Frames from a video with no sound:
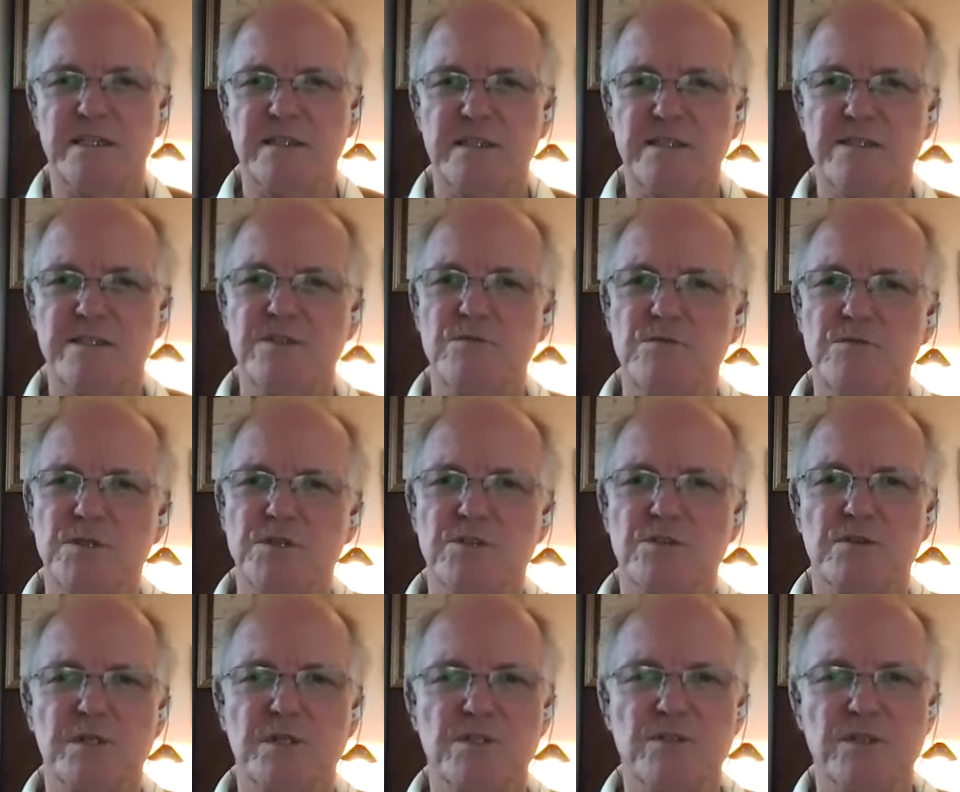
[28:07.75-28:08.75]
This is what's
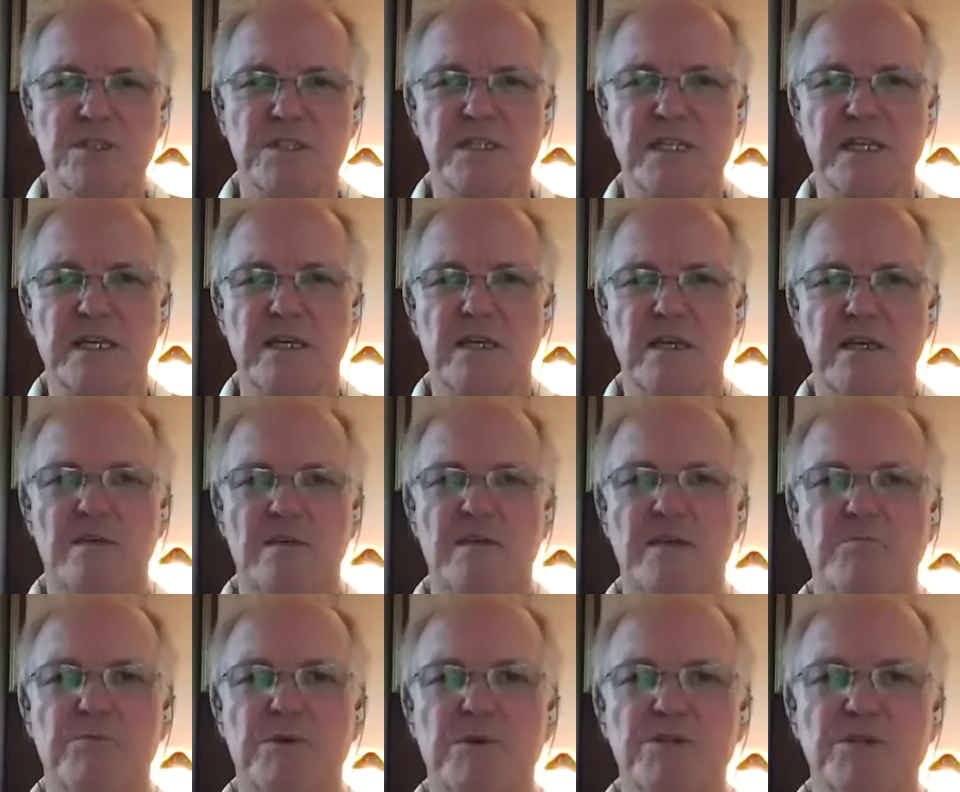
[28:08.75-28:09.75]
so interesting. The
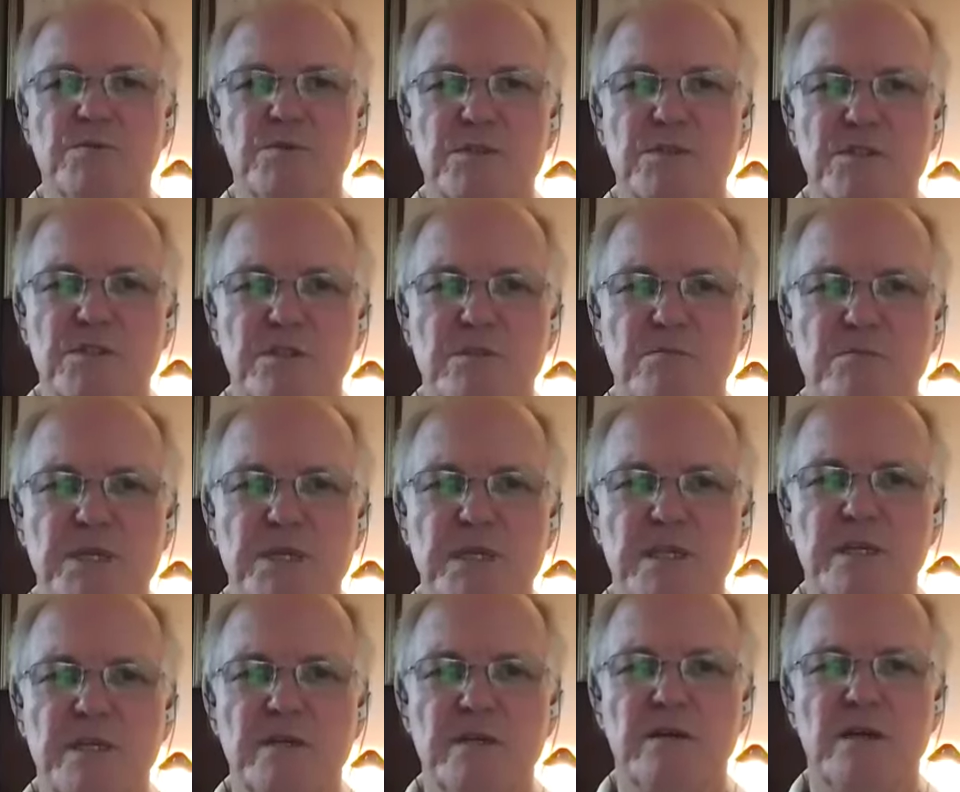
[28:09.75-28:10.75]
impulse will still be
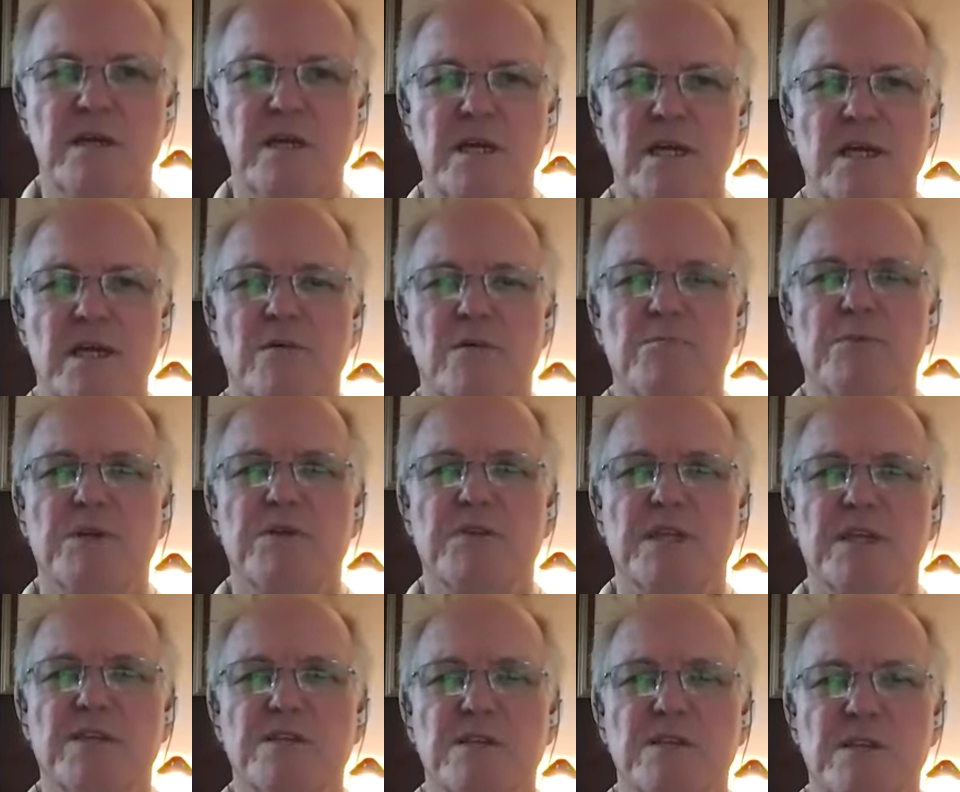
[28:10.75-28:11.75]
there, but
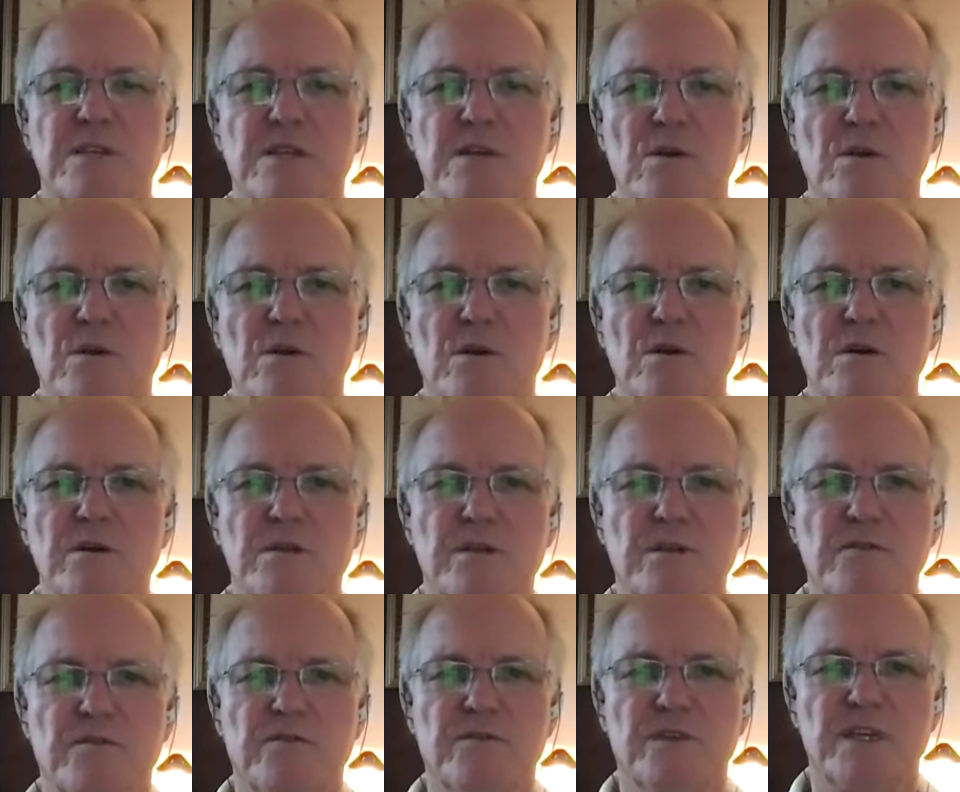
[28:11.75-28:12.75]
that's no longer the
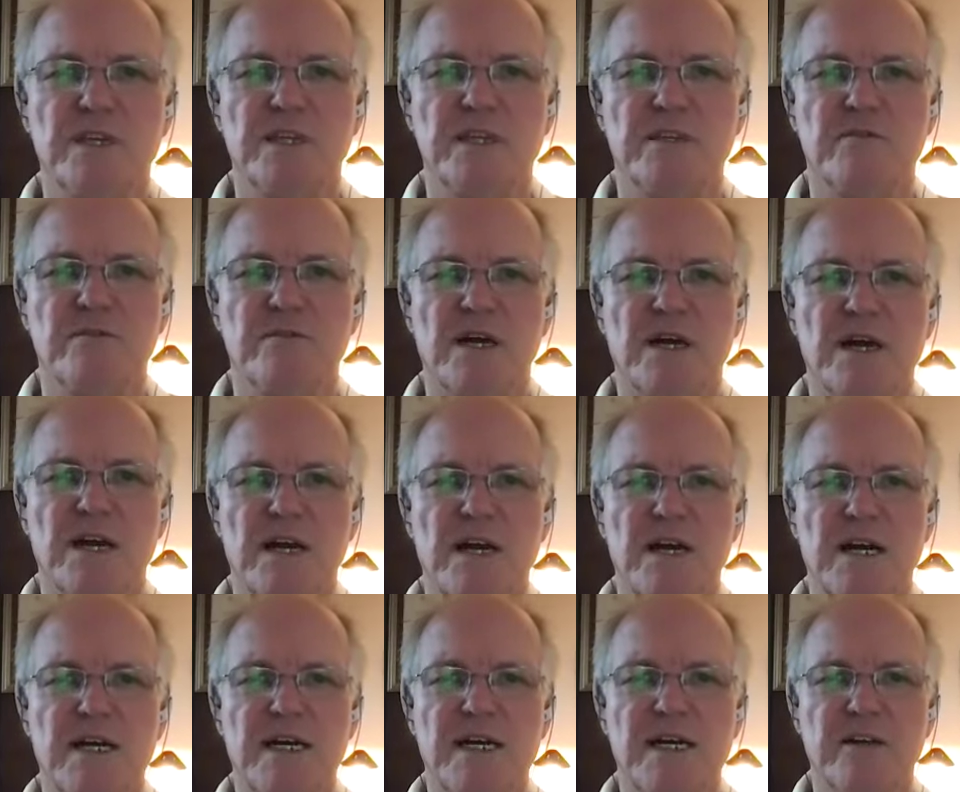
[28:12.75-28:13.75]
feeling of
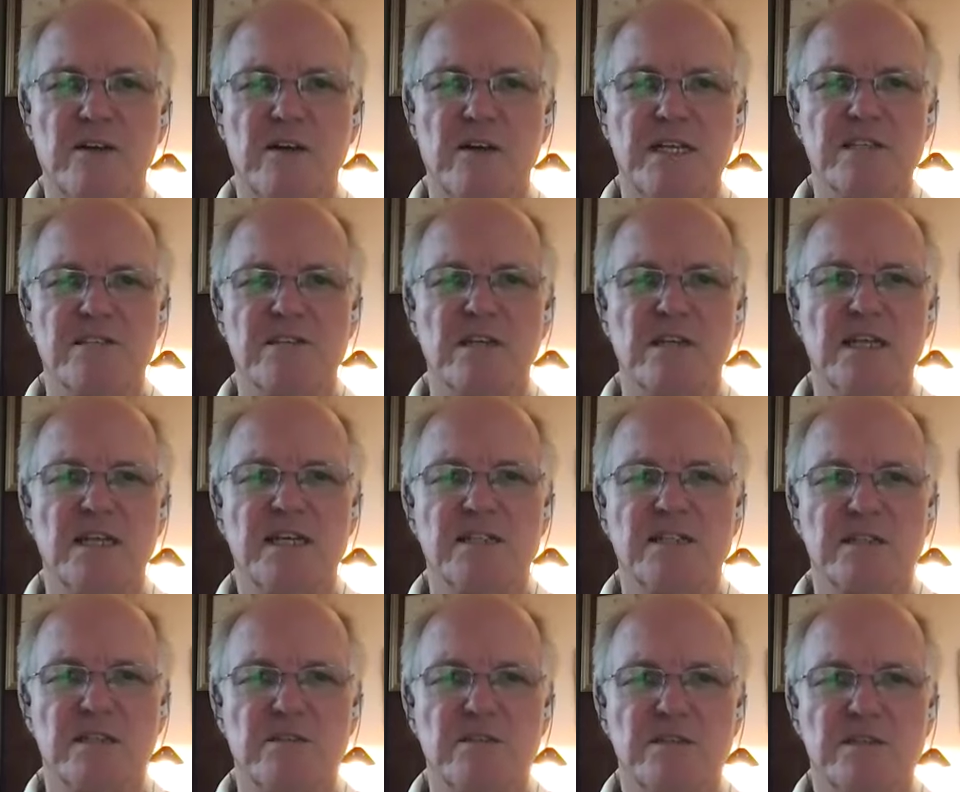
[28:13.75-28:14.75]
I, or less and less
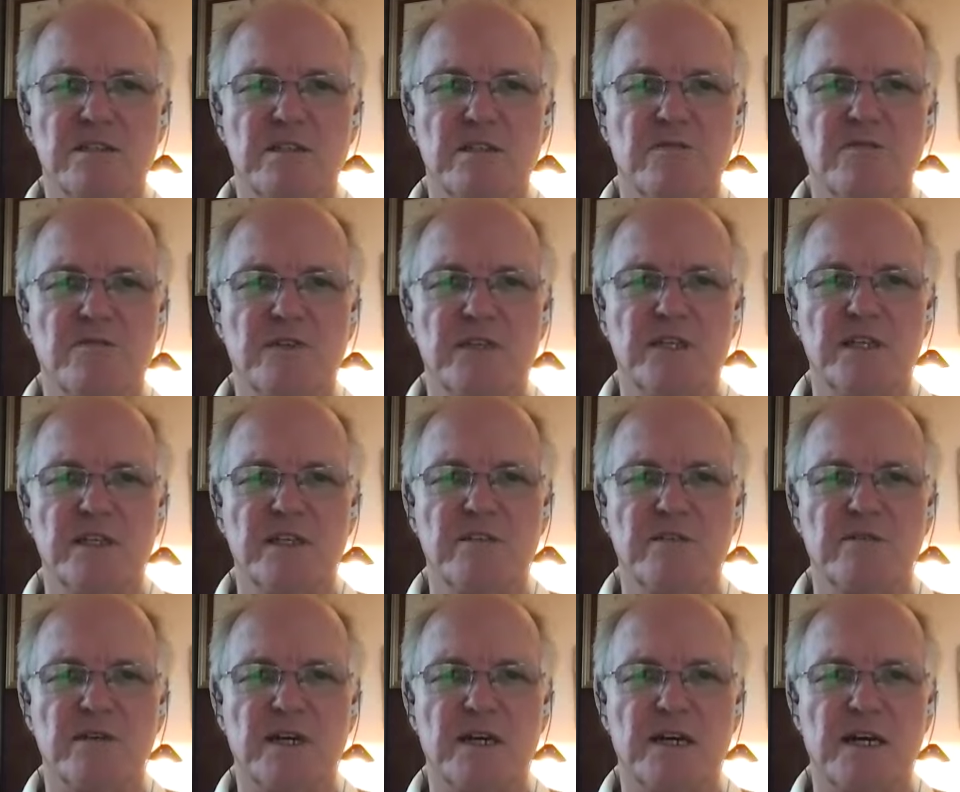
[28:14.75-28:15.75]
there is the feeling
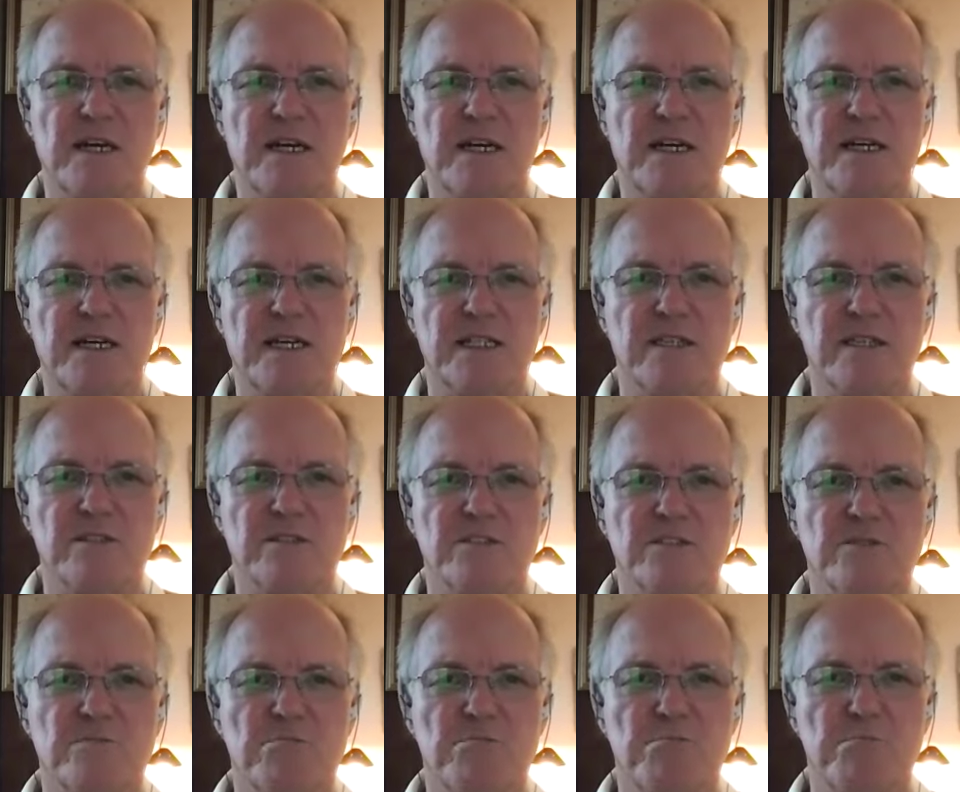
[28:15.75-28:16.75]
of I. This
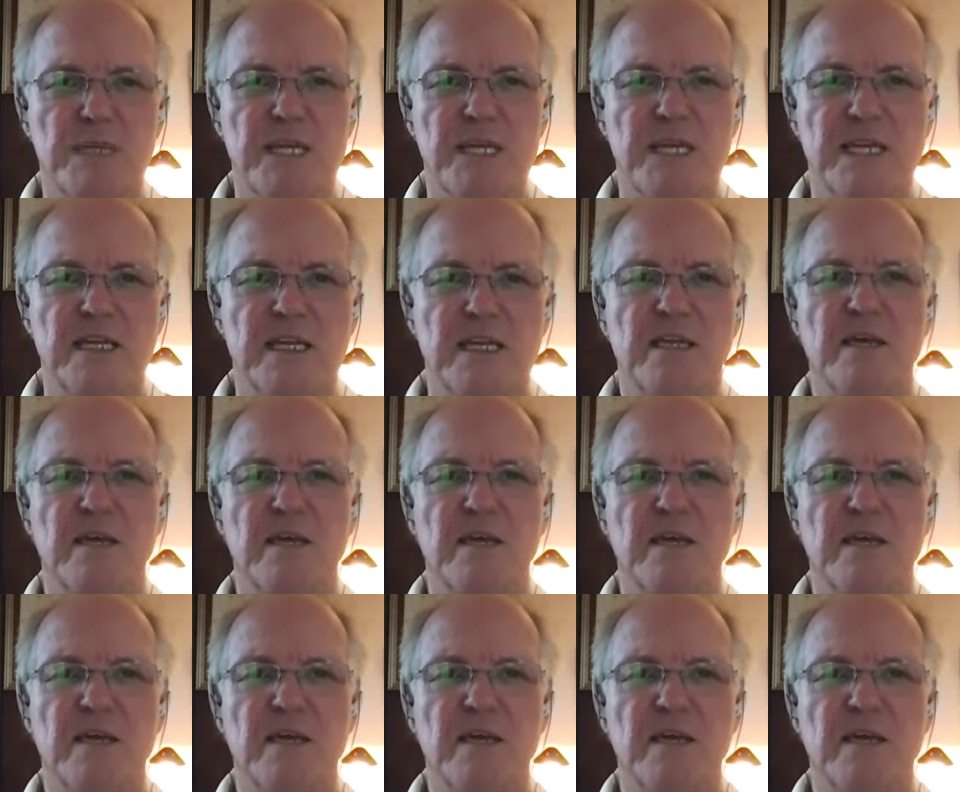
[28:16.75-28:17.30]
is me.